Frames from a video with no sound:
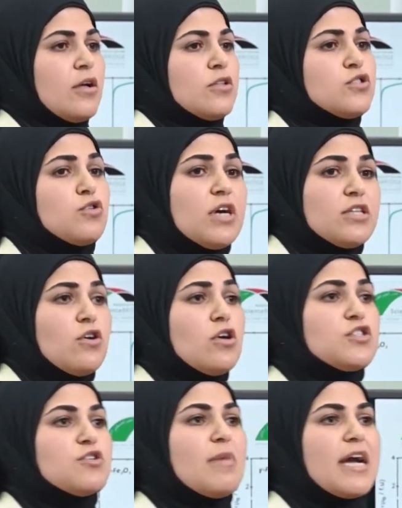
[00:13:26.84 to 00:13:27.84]
To get
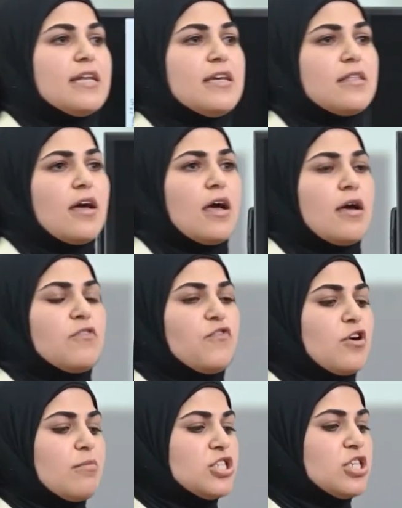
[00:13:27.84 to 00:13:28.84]
also
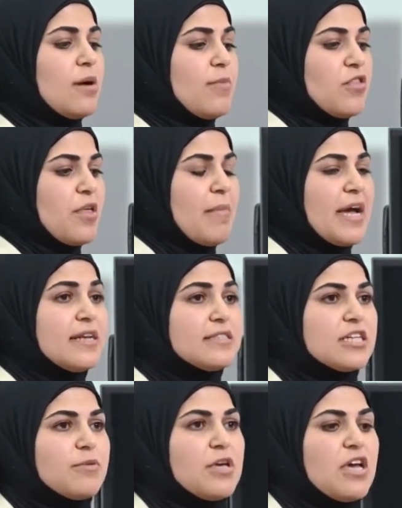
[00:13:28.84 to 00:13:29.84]
information about the
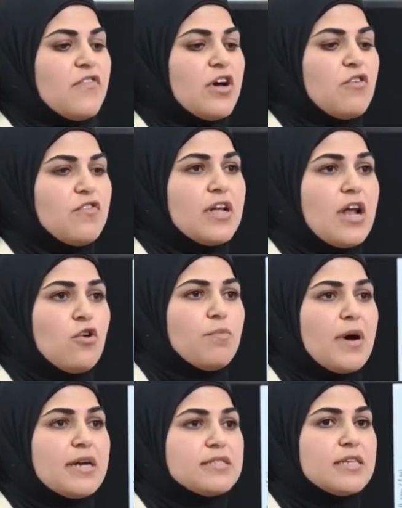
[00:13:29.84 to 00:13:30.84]
magnetic behavior of the
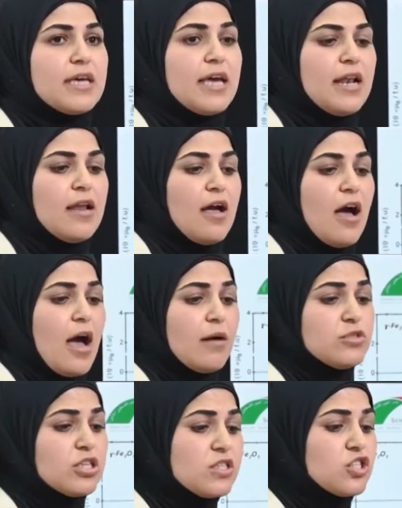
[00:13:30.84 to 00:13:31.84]
nanoparticle, I'm
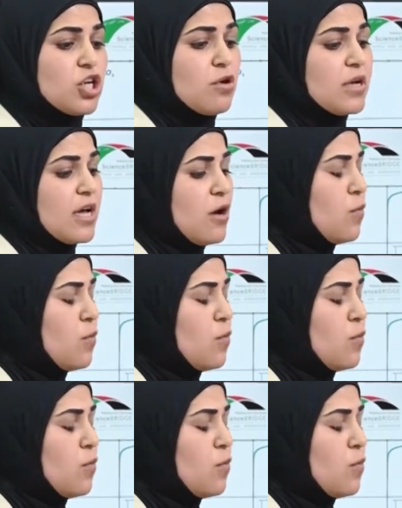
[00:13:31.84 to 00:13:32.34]
just showing here